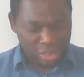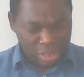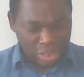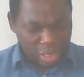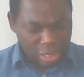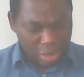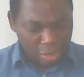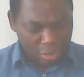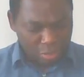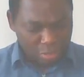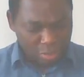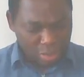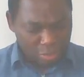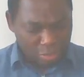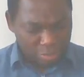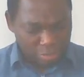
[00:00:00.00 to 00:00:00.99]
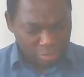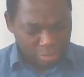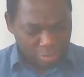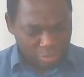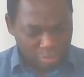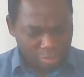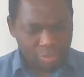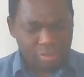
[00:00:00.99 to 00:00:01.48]
They kill a lot of them.
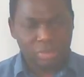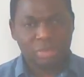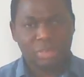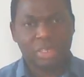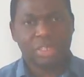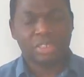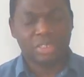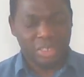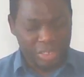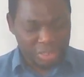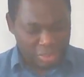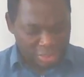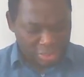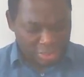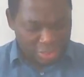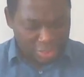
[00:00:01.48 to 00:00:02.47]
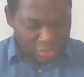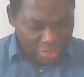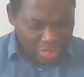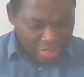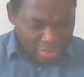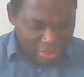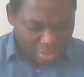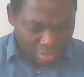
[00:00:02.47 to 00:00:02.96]
It is a
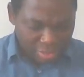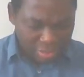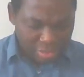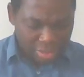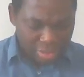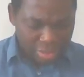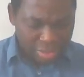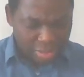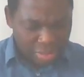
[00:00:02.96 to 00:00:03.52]
disgrace